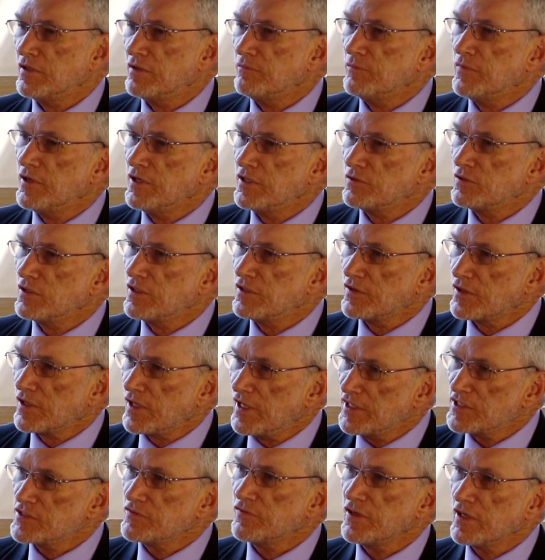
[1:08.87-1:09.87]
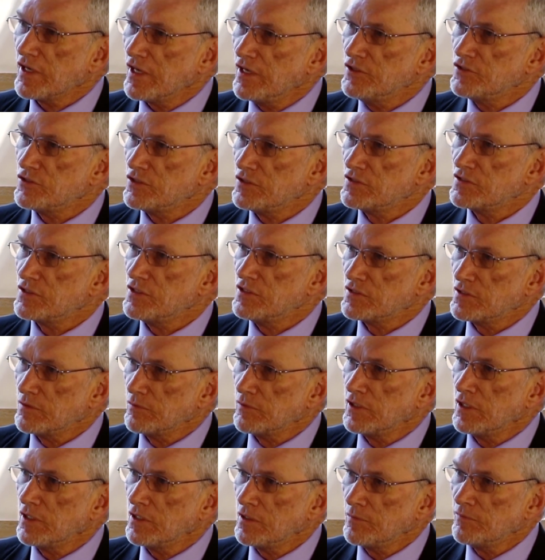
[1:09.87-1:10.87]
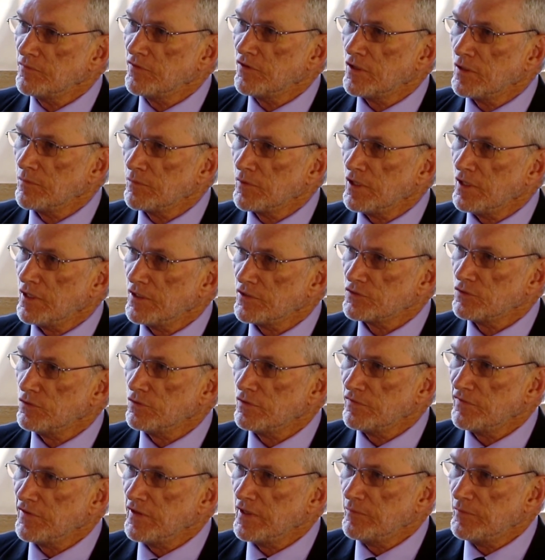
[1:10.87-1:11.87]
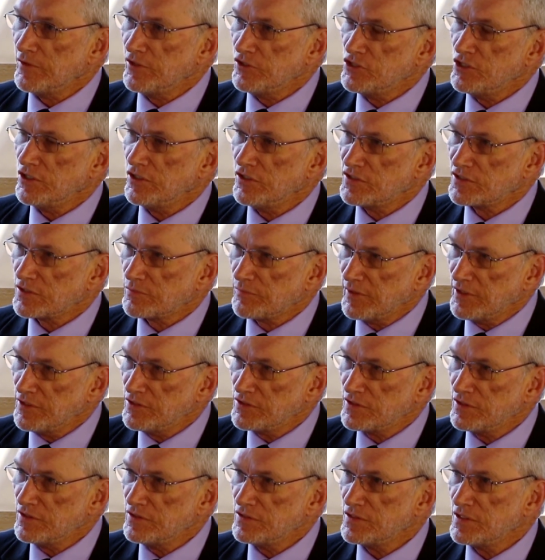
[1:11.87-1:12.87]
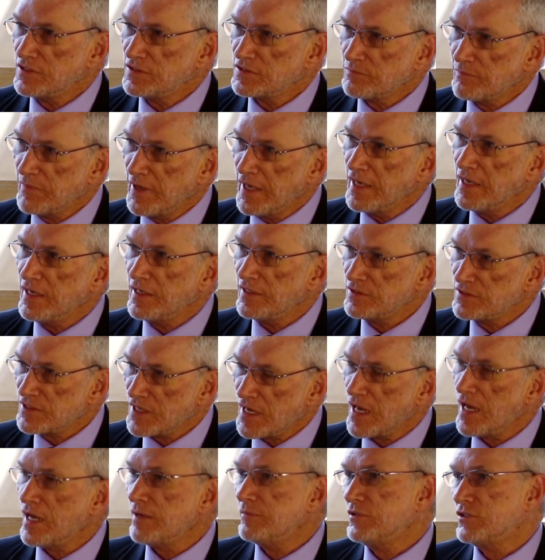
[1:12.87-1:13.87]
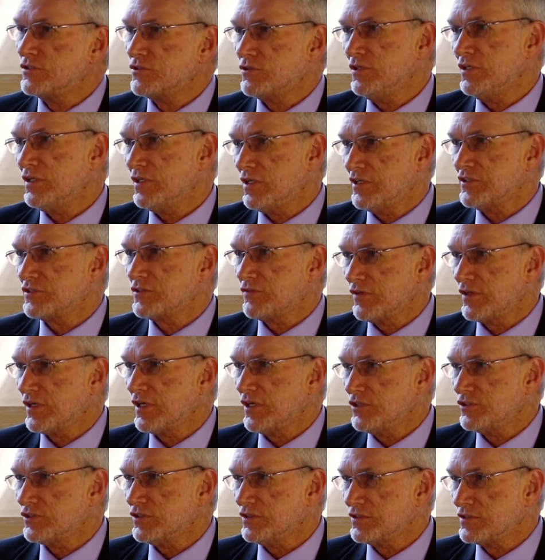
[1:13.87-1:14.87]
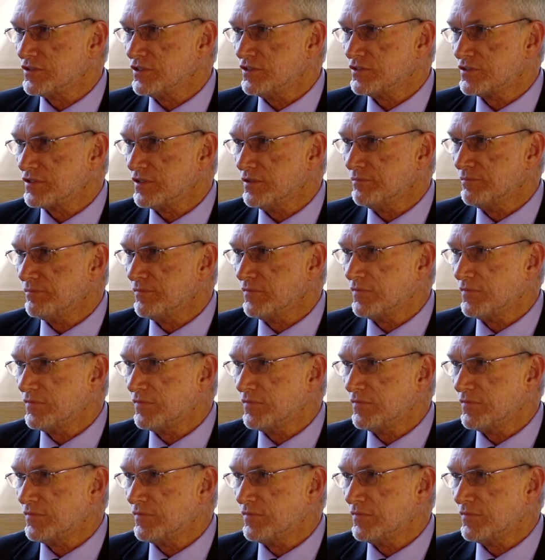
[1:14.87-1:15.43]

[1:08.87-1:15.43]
But the classification system, kingdom, farm, class, order, family, genus, species, is man's arbitrary classification system,